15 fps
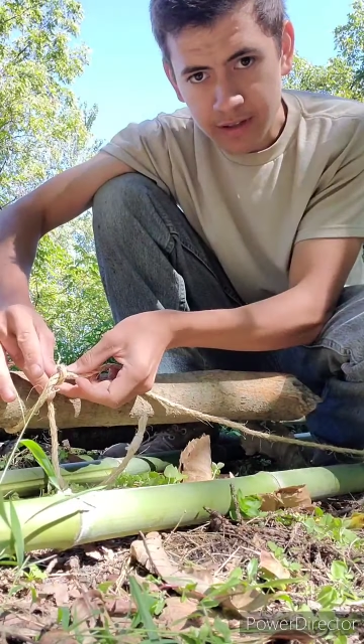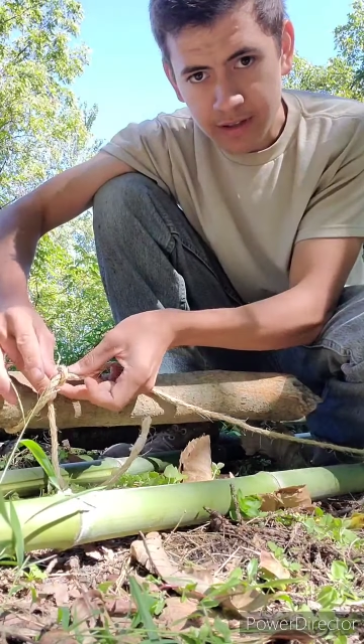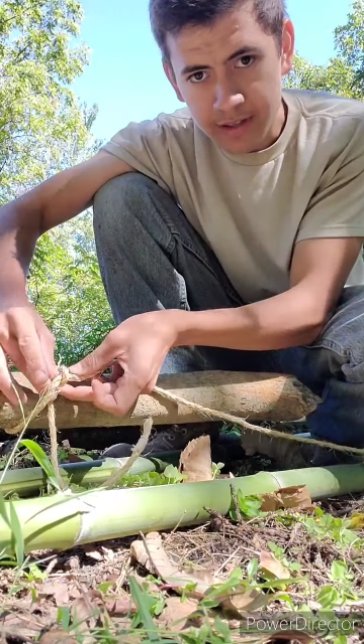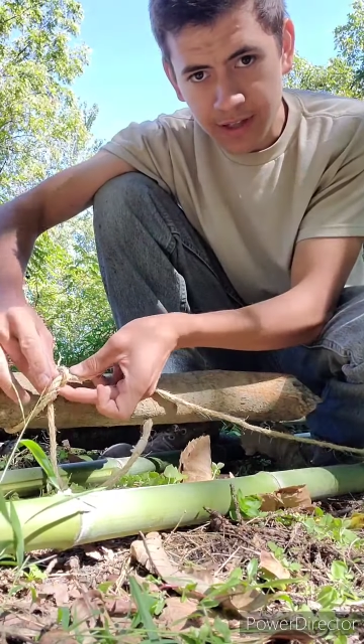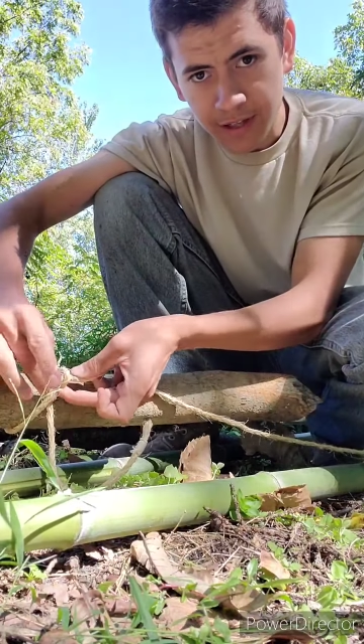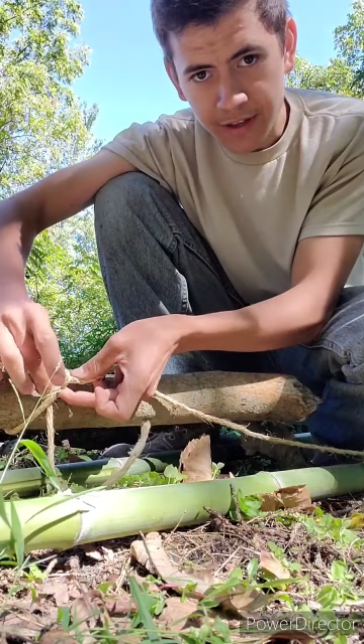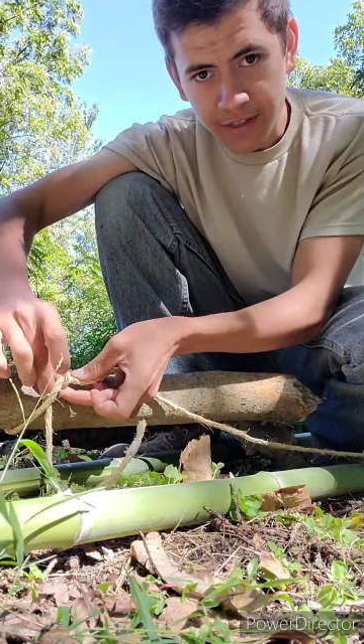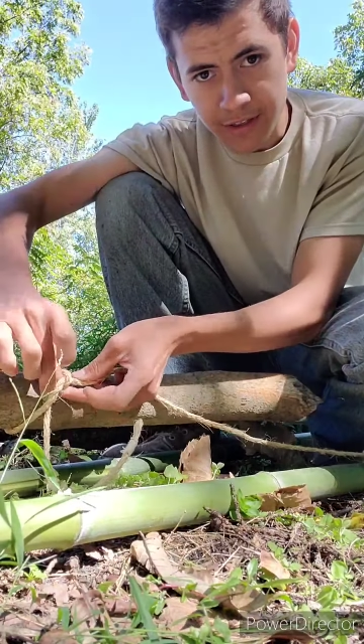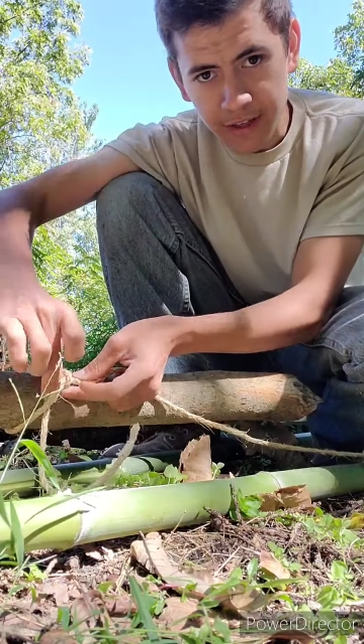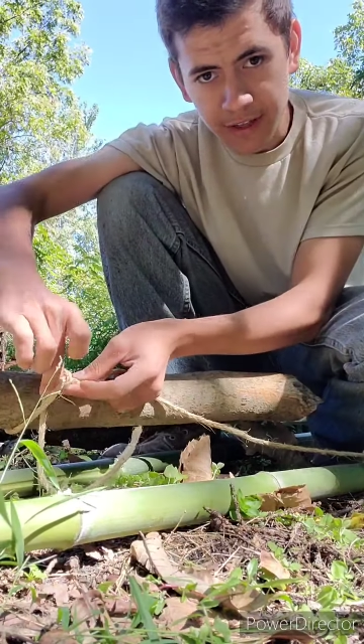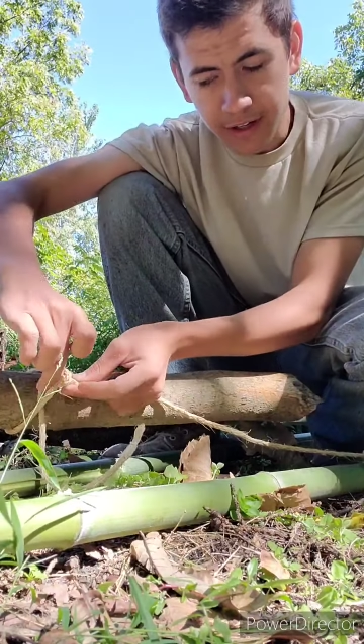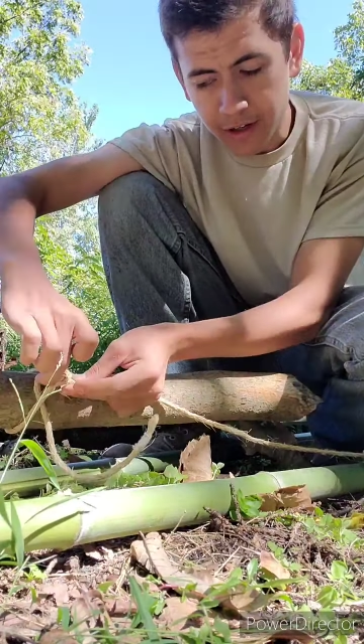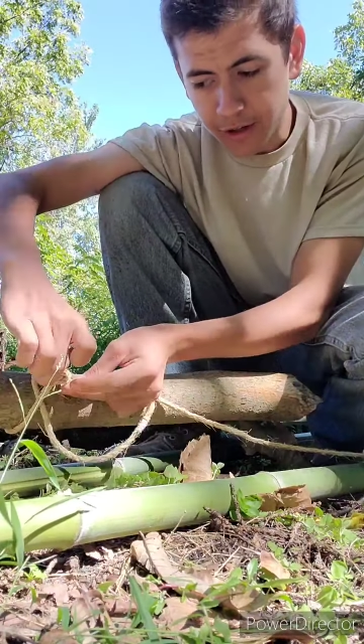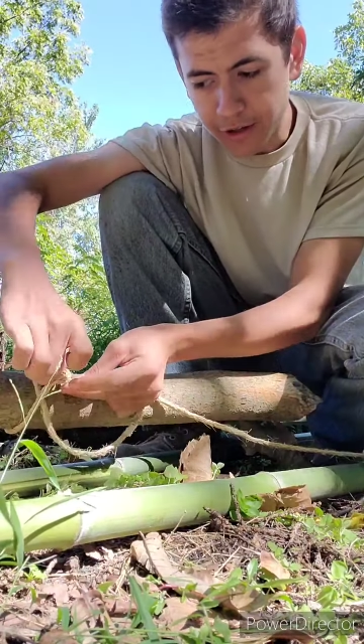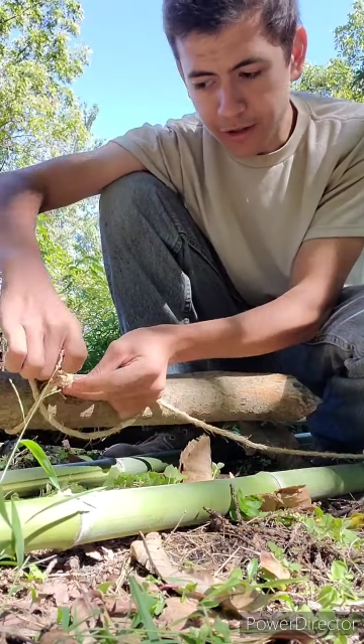tuck
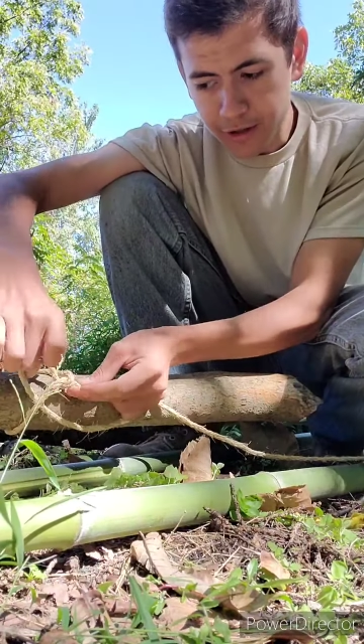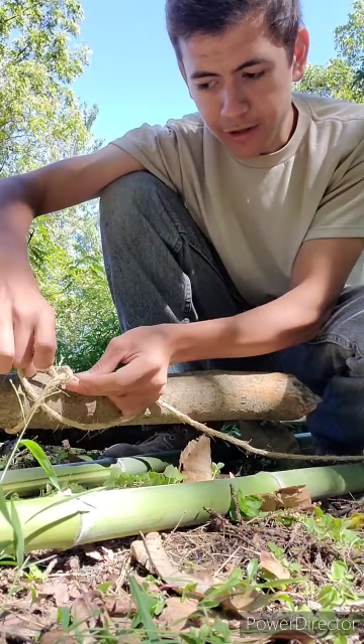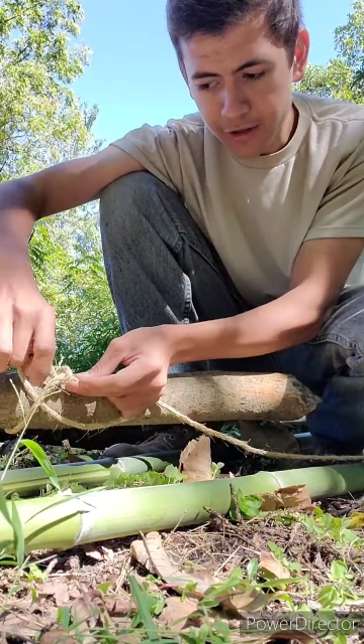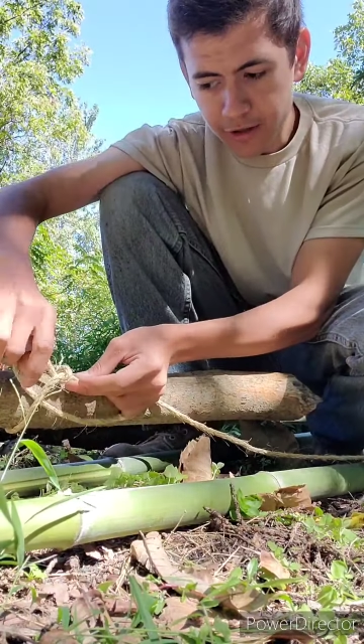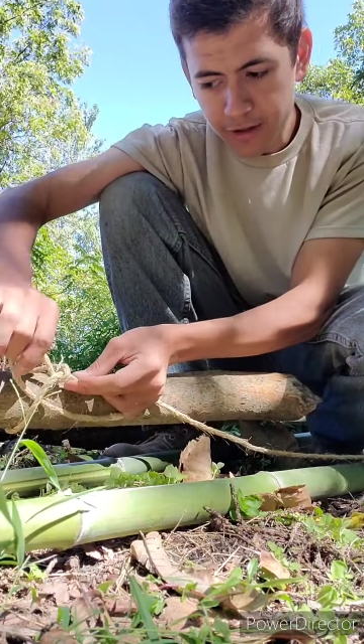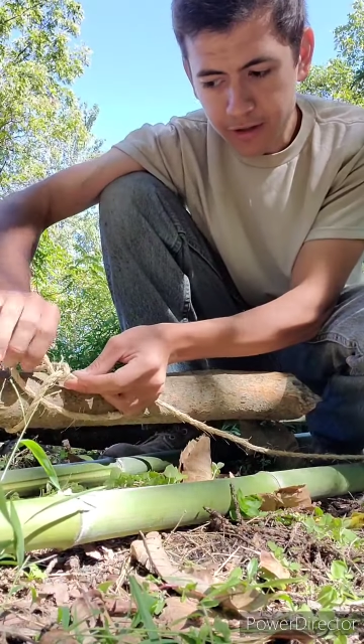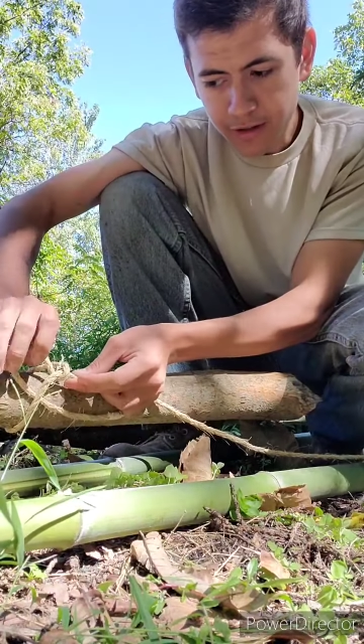that under